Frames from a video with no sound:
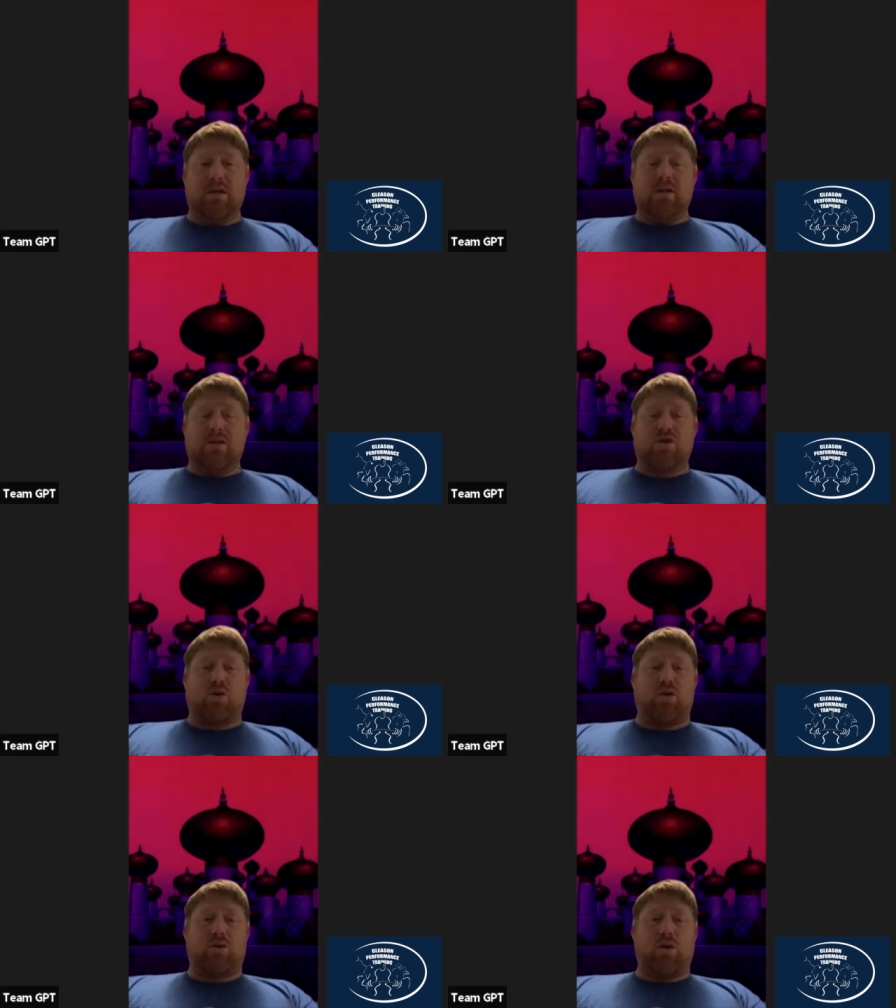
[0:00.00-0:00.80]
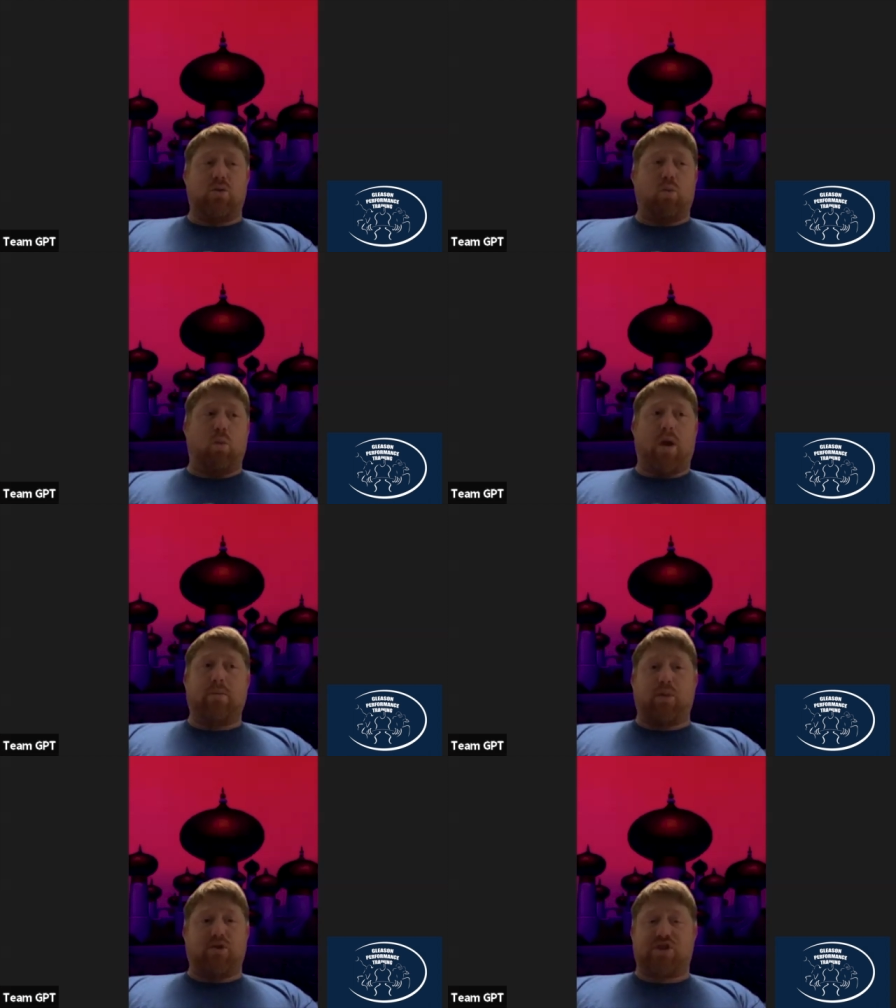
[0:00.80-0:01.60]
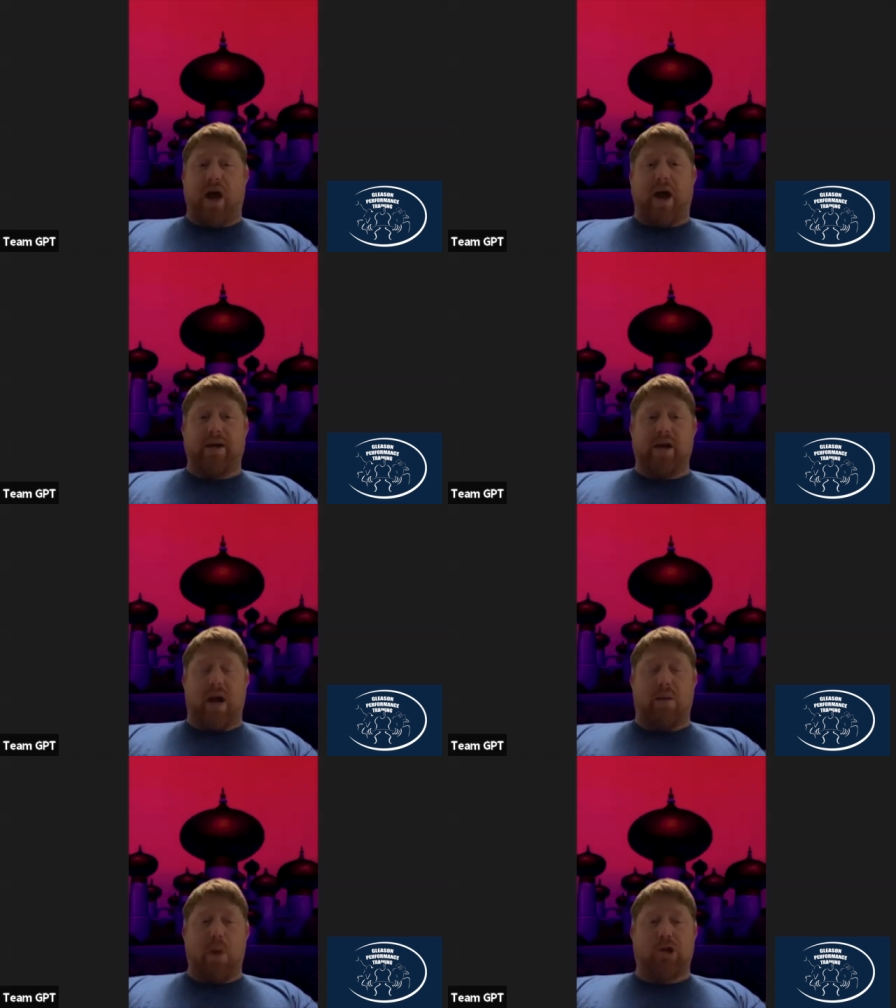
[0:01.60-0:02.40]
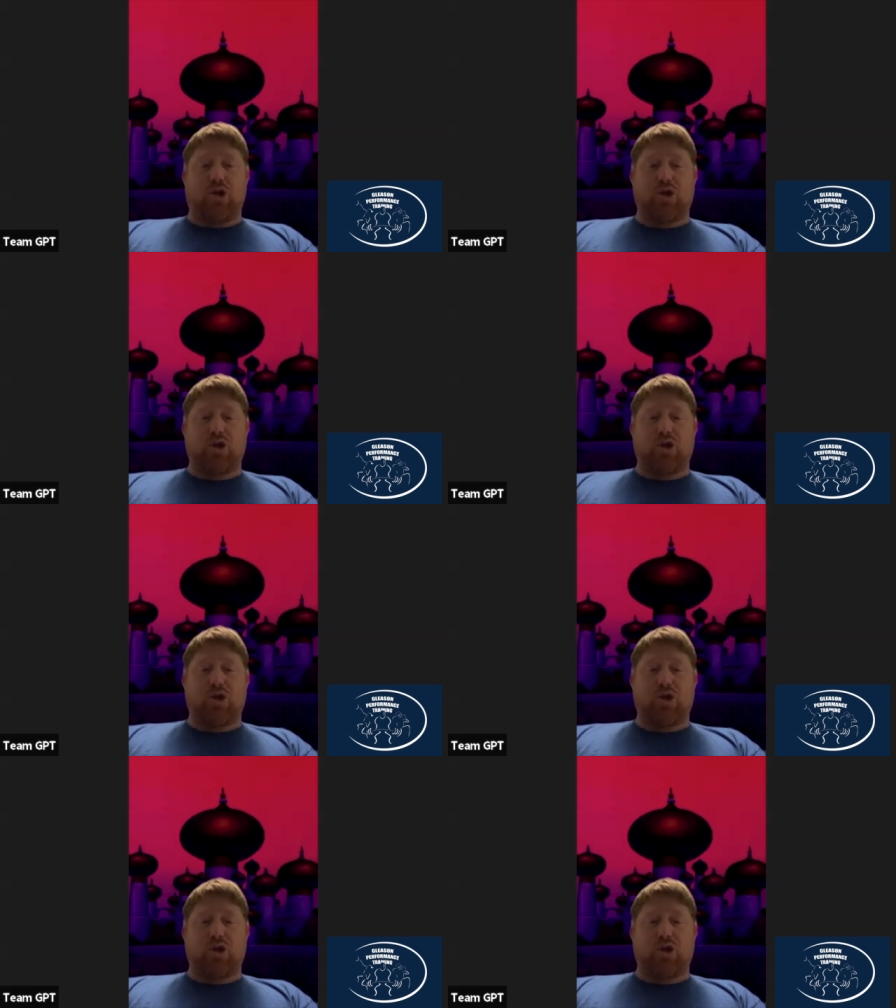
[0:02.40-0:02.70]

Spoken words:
So you load one per side on bench.